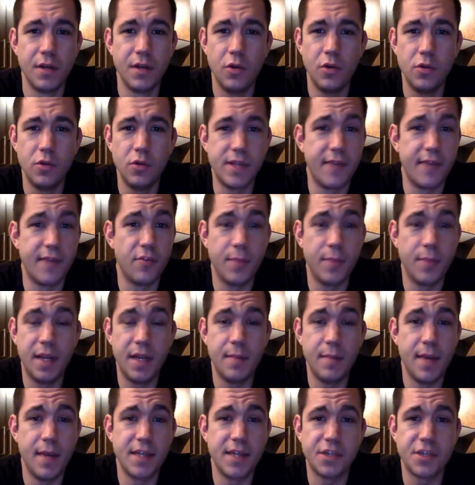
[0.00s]
who's ever been a
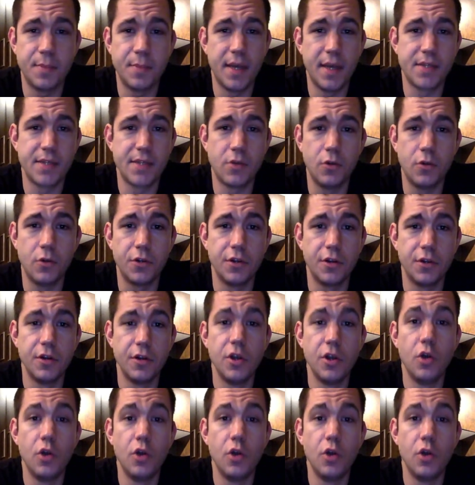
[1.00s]
master pass holder